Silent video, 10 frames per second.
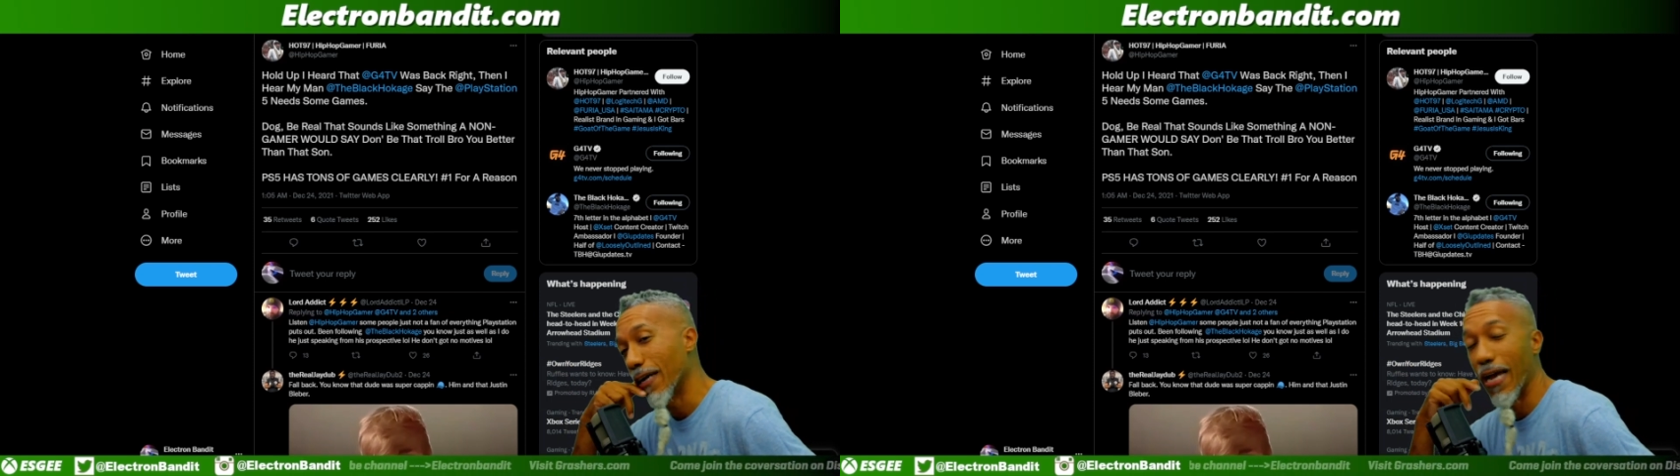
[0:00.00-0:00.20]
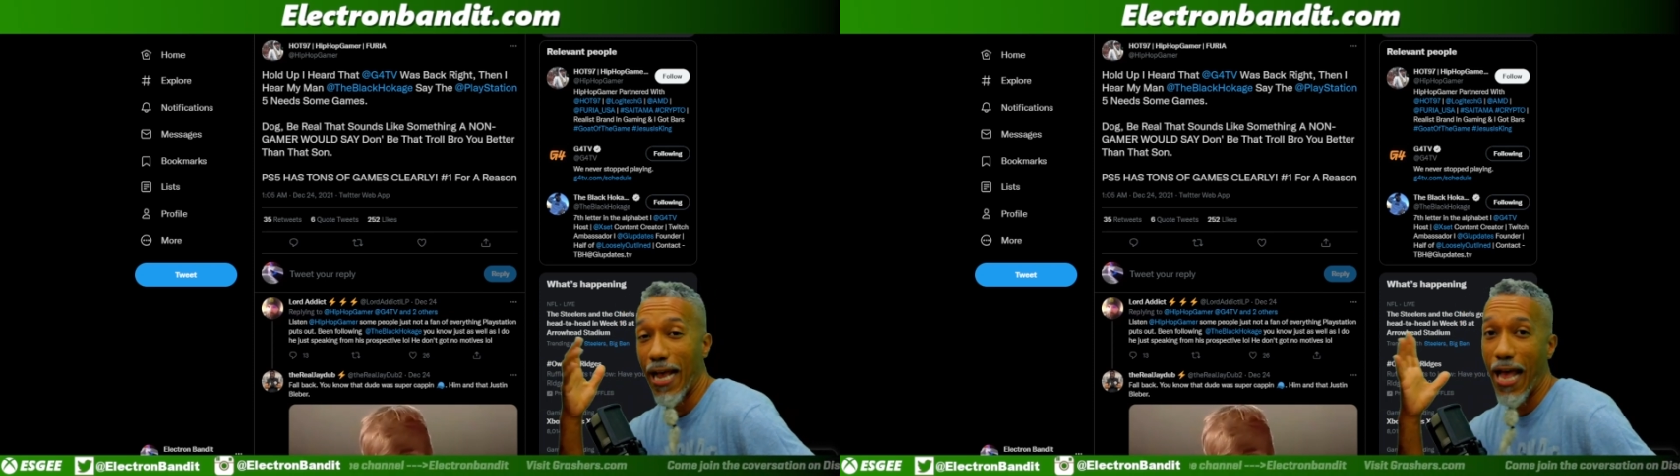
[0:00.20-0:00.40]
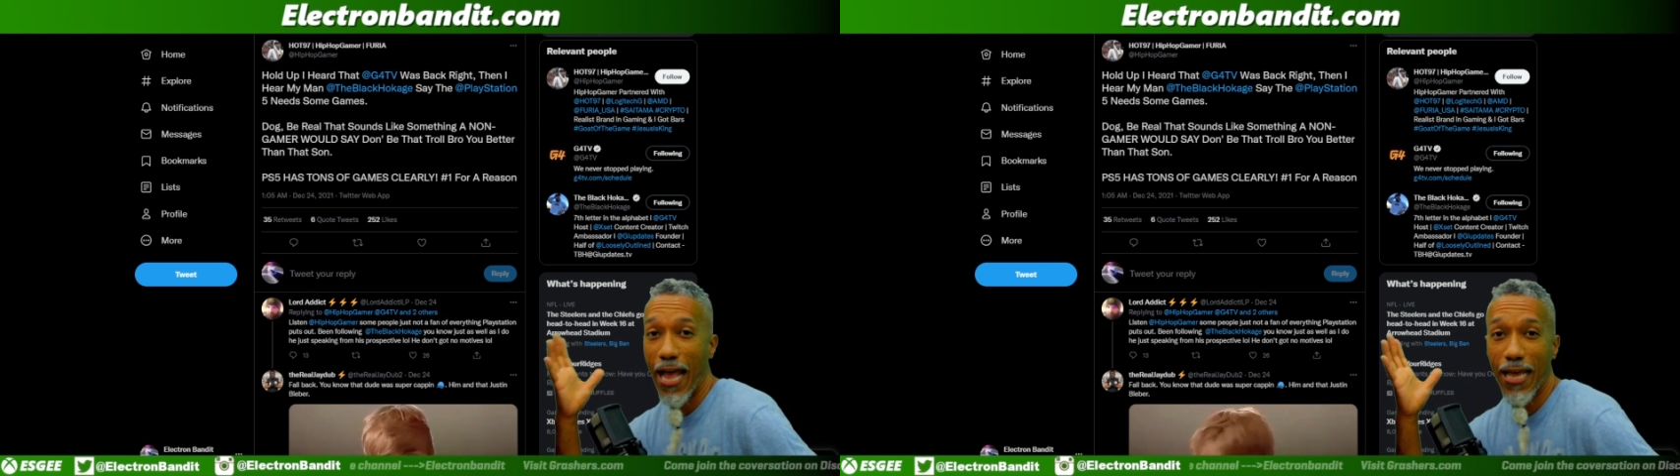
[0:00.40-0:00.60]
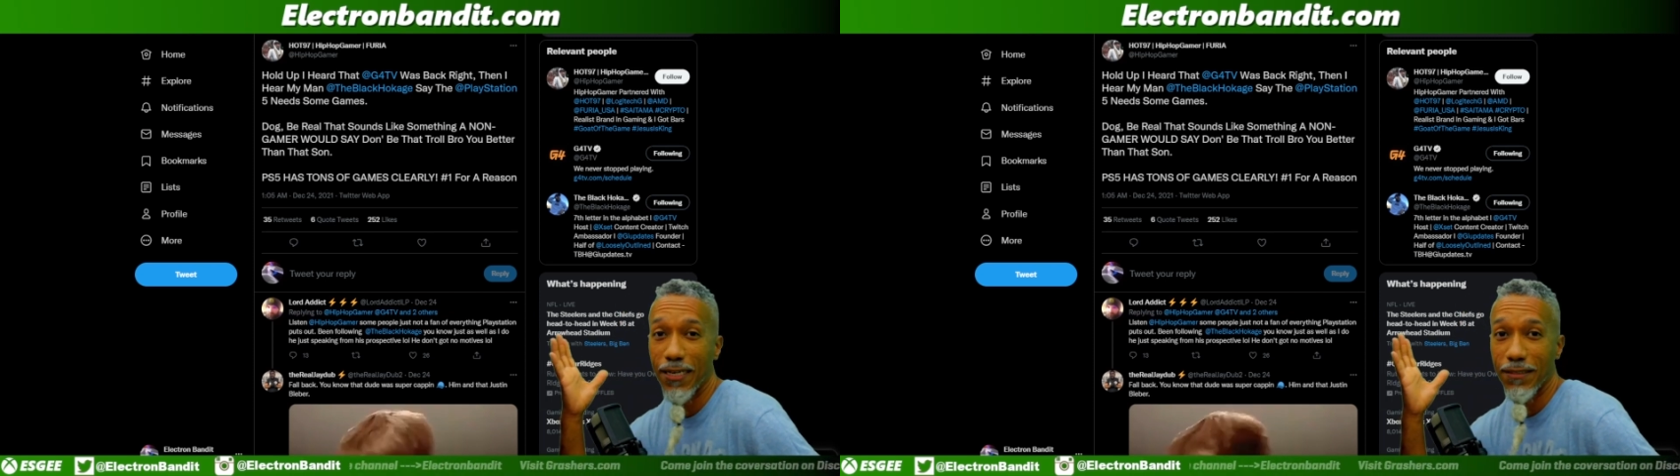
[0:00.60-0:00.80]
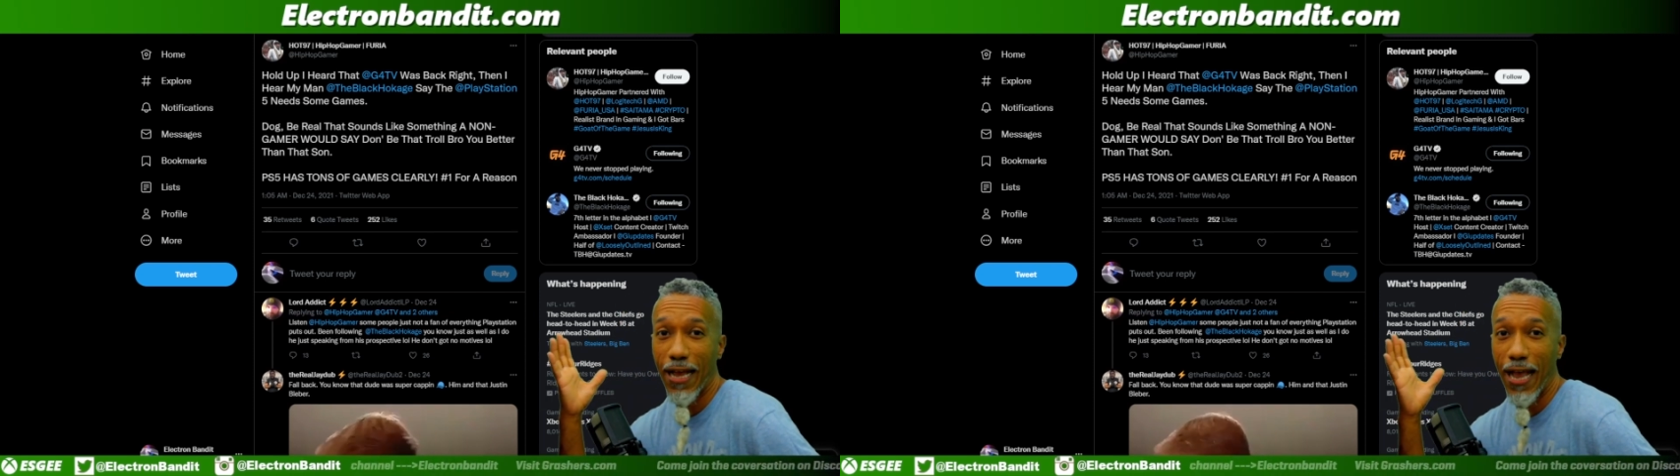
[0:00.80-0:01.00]
I had
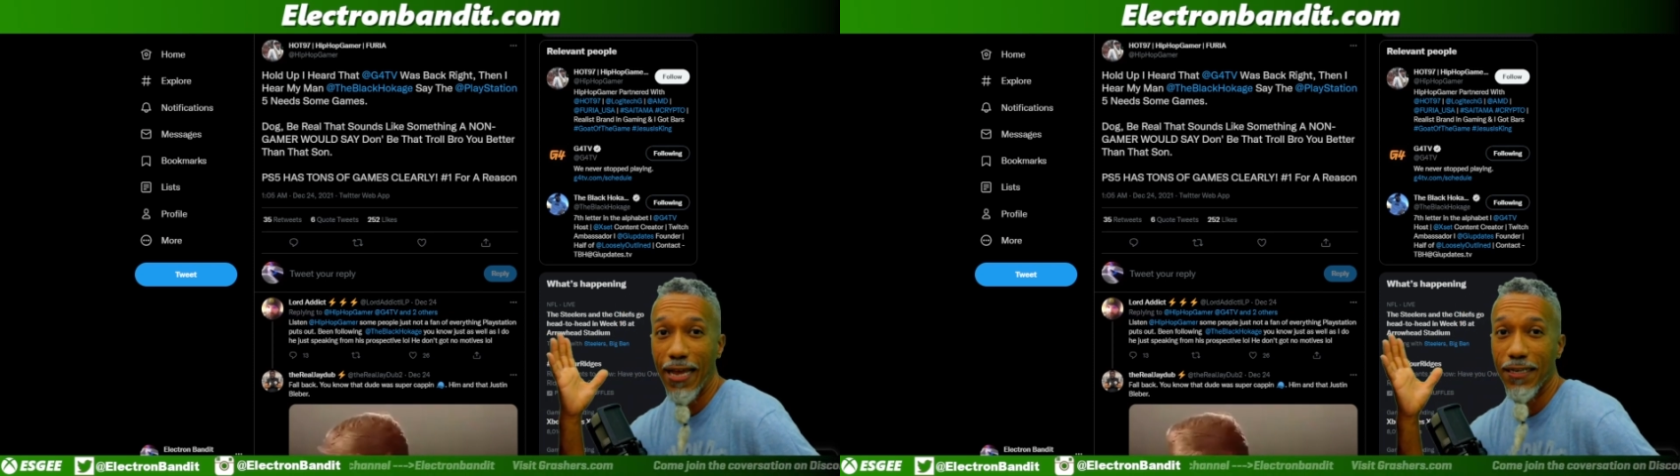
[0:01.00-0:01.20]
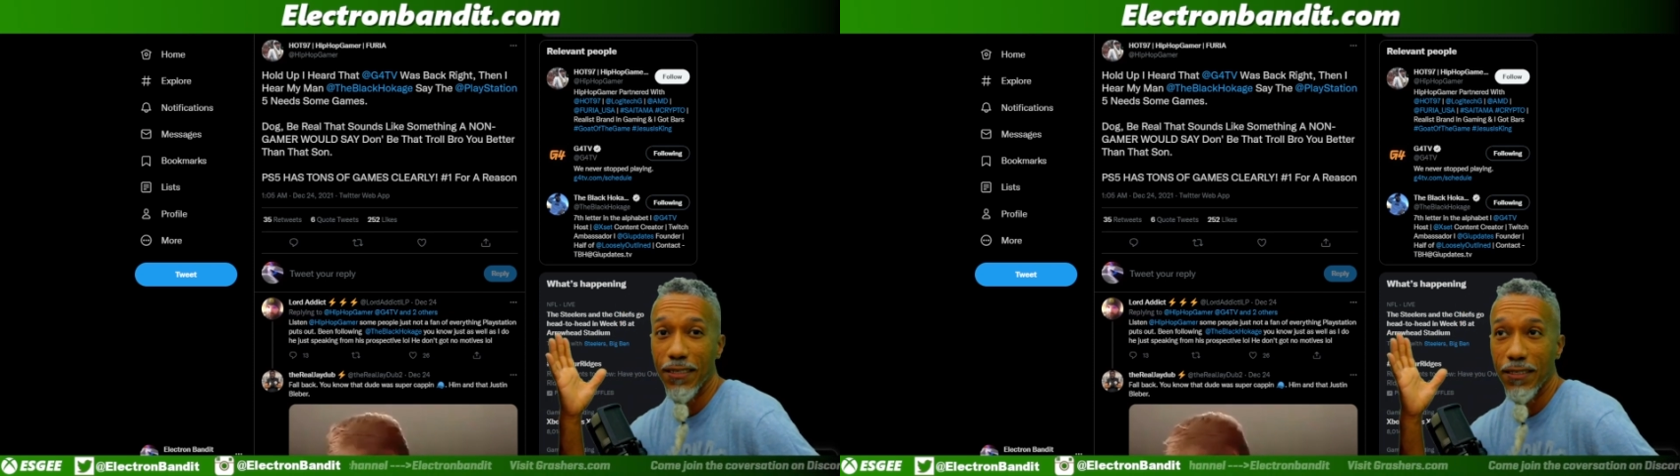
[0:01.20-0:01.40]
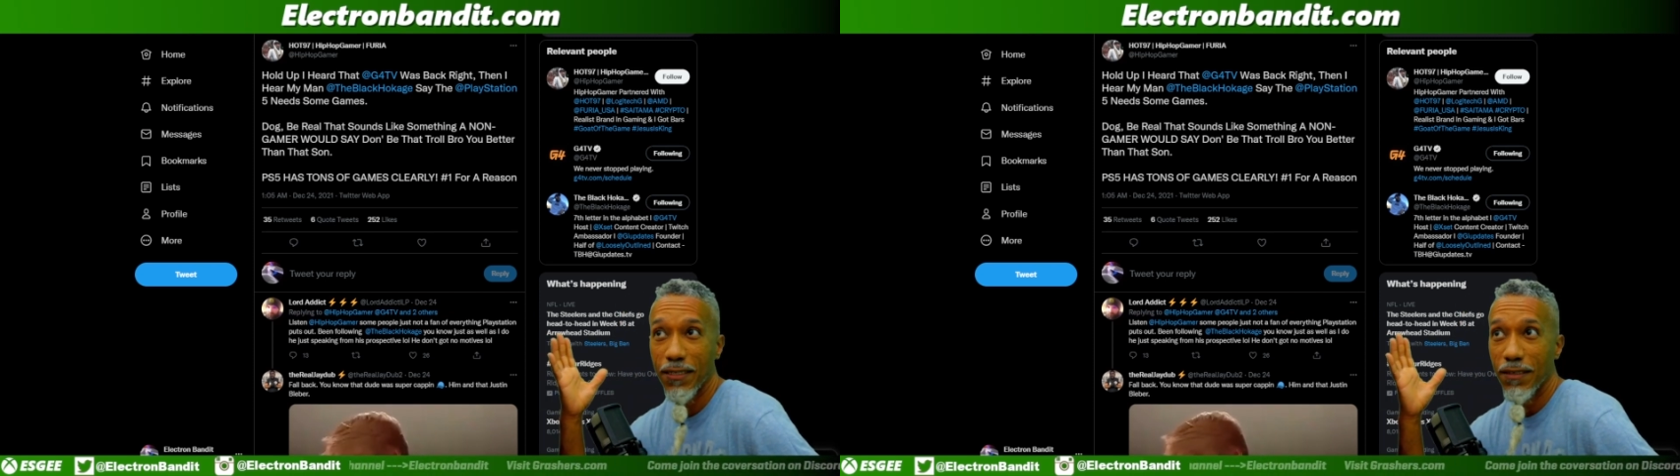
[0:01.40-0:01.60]
to do